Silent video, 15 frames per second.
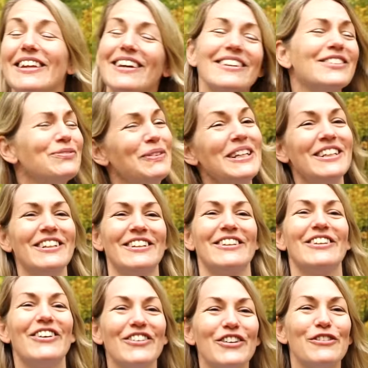There's been a
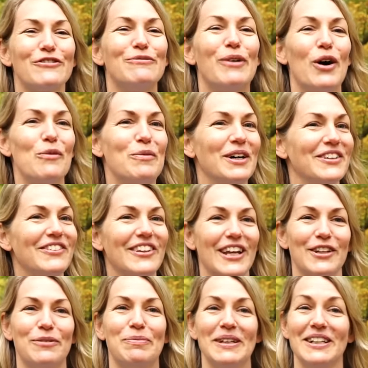lot of moments
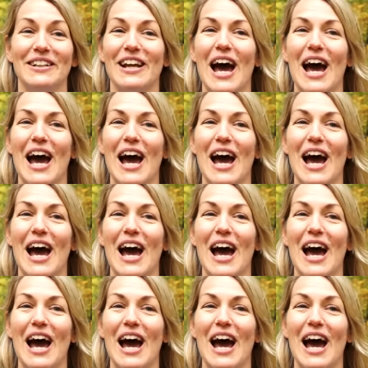that's been